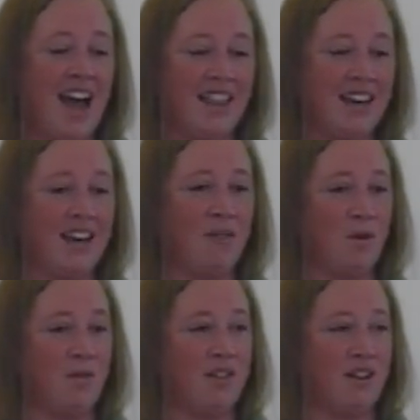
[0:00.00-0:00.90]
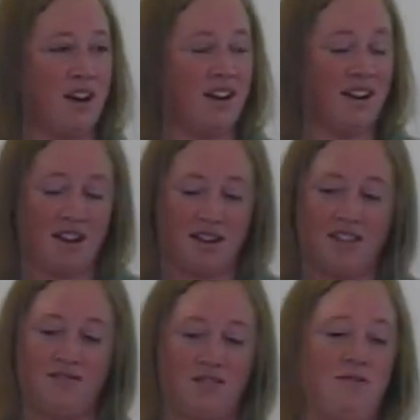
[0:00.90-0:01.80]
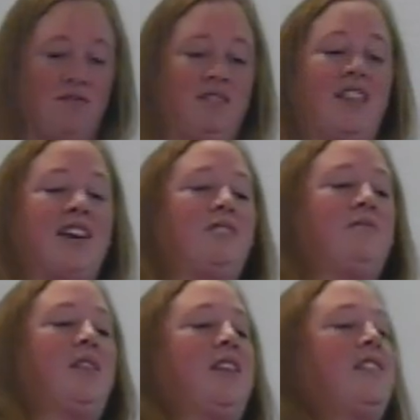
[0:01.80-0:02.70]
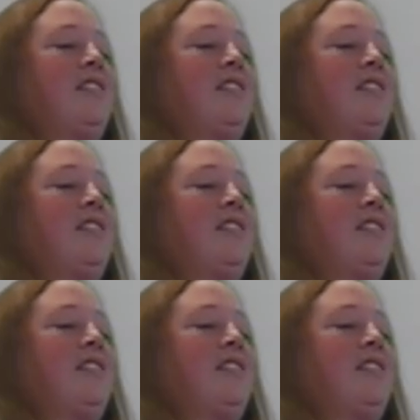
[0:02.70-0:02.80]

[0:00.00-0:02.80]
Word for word: I think I rode the dog on the phone last week.